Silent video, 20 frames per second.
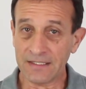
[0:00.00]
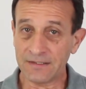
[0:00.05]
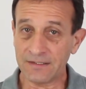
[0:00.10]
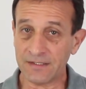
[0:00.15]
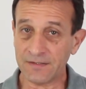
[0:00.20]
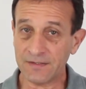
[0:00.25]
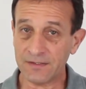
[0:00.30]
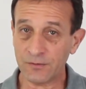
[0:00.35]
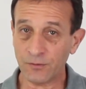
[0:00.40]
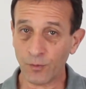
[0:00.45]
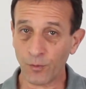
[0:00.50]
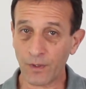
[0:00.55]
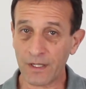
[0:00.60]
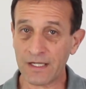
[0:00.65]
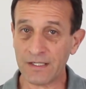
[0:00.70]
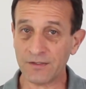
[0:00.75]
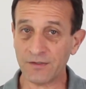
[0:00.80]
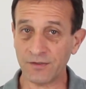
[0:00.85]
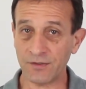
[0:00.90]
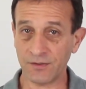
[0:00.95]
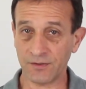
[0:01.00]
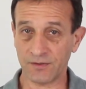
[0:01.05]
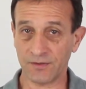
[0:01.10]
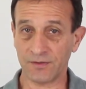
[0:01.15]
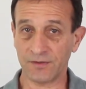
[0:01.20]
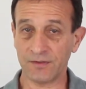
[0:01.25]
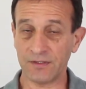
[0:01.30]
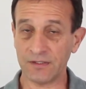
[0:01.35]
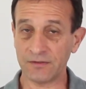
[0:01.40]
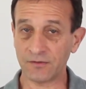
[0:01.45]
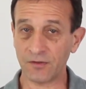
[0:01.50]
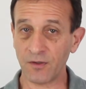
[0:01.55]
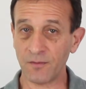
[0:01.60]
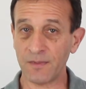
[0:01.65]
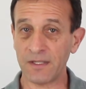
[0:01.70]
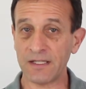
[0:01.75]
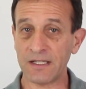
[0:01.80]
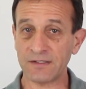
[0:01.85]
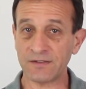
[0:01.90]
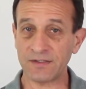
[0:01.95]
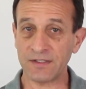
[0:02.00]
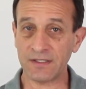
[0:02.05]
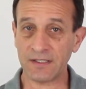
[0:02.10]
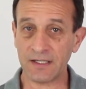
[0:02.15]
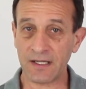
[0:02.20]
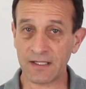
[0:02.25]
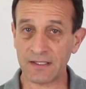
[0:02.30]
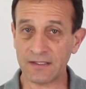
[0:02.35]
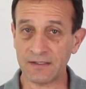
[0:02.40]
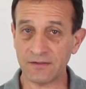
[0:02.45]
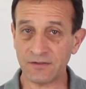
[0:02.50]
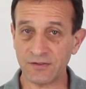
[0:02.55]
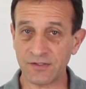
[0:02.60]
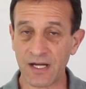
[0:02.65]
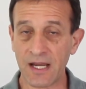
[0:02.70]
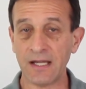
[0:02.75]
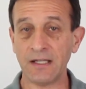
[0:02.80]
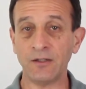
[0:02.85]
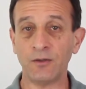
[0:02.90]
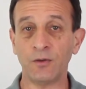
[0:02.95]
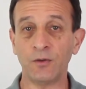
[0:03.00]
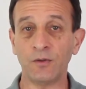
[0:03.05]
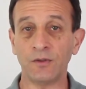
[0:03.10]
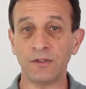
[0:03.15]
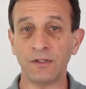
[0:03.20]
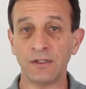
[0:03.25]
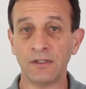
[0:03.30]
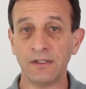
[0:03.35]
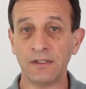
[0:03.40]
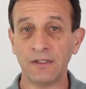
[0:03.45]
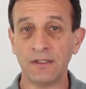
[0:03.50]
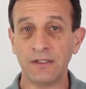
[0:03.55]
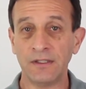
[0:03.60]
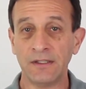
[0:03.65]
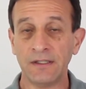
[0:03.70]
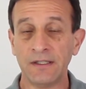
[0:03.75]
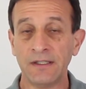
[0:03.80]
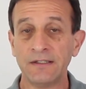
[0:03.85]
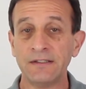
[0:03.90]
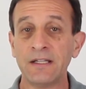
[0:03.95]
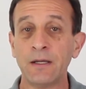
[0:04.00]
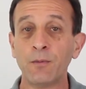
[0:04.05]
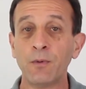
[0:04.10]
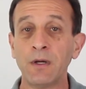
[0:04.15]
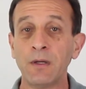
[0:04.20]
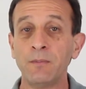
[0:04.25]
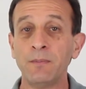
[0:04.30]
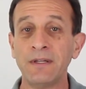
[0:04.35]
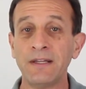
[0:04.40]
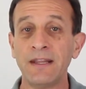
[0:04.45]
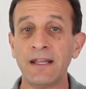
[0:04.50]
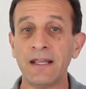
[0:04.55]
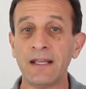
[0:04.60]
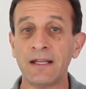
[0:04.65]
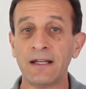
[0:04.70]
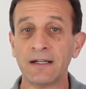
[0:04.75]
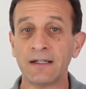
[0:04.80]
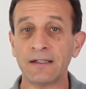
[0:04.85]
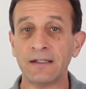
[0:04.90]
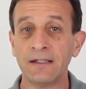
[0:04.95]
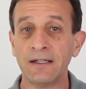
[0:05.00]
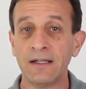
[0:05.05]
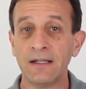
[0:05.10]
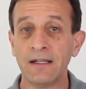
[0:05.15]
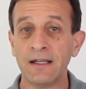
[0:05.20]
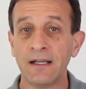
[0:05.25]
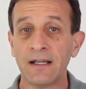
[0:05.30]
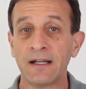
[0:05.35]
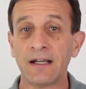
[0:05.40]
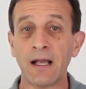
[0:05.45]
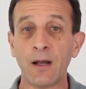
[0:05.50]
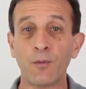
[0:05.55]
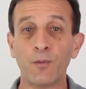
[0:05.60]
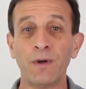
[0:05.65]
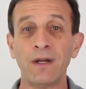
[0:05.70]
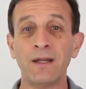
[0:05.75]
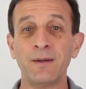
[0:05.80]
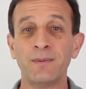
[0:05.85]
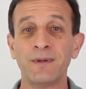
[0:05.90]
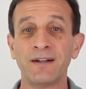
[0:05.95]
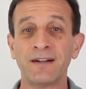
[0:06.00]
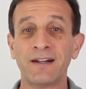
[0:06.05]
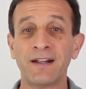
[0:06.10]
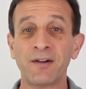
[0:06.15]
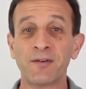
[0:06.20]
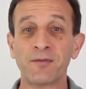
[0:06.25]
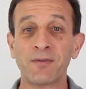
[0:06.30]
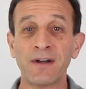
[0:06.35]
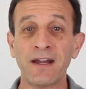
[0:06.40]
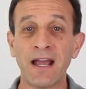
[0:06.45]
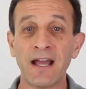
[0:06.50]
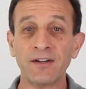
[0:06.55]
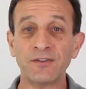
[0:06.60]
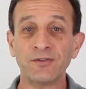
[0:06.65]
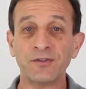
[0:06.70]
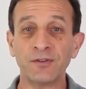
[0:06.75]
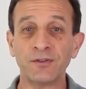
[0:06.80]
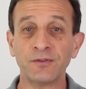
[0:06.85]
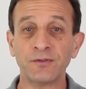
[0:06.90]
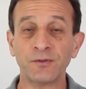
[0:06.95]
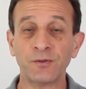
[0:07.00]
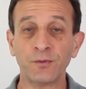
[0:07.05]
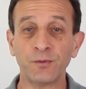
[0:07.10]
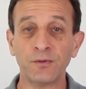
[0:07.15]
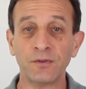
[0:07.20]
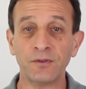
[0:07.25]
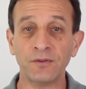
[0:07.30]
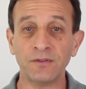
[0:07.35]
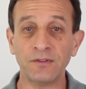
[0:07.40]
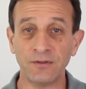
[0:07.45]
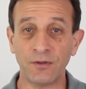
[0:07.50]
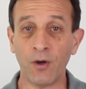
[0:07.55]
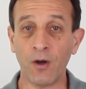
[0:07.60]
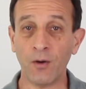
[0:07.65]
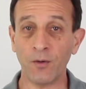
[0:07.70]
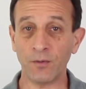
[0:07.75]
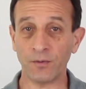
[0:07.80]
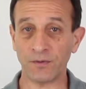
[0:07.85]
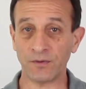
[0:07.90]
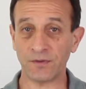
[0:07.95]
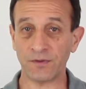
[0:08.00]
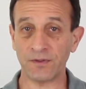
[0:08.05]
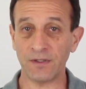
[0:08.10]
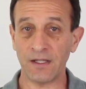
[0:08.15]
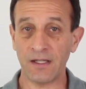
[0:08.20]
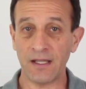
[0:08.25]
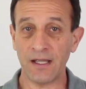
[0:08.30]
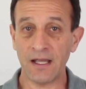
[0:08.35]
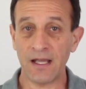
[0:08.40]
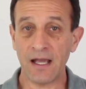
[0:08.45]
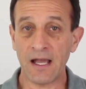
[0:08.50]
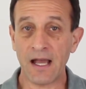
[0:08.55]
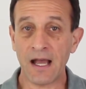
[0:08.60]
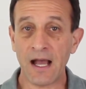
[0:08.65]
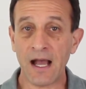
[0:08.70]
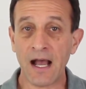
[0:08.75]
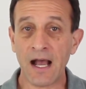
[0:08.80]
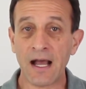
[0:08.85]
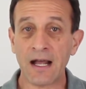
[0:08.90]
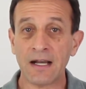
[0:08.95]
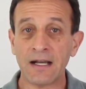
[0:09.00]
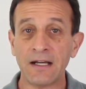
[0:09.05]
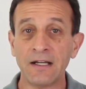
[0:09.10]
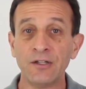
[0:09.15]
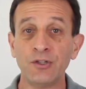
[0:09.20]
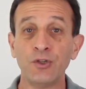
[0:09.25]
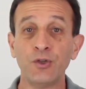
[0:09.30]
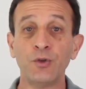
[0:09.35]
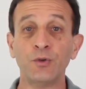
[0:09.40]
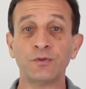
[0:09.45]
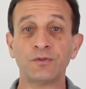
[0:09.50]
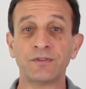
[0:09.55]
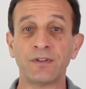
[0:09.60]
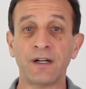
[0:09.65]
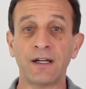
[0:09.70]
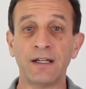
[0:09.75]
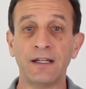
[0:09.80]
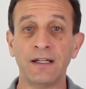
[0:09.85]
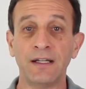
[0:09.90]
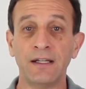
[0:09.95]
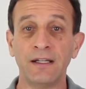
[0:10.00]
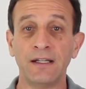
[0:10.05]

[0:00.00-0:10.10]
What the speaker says: The situations, the trauma that she had in childhood, they will be there. However, her reactions to those are neutral.